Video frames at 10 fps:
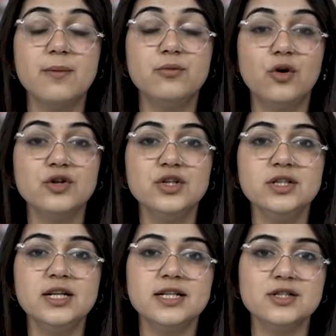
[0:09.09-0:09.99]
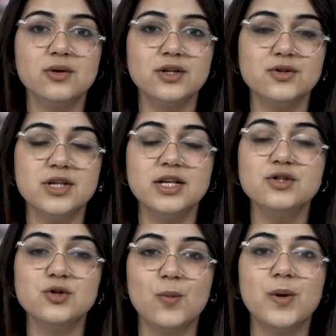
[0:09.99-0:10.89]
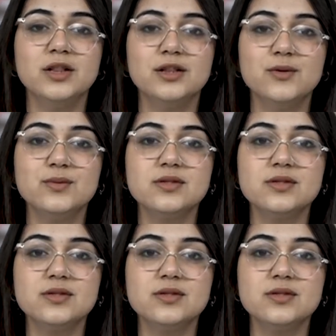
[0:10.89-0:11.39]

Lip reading: I'm Roshni. Let's look at today's top health news.